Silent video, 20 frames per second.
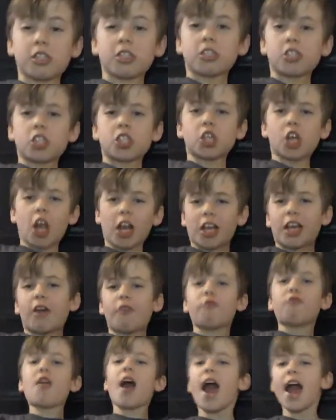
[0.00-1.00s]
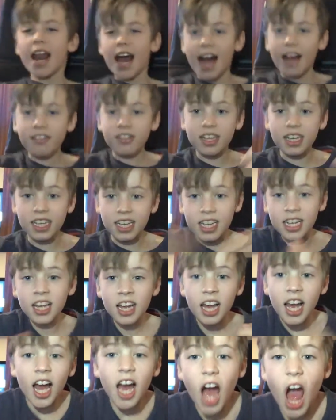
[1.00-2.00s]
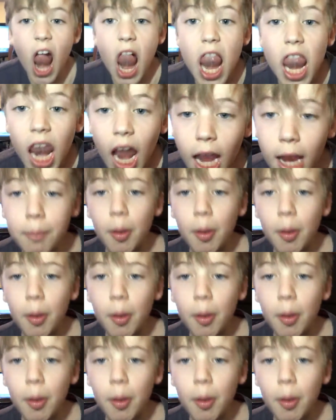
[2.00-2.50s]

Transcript: chuck it right at the like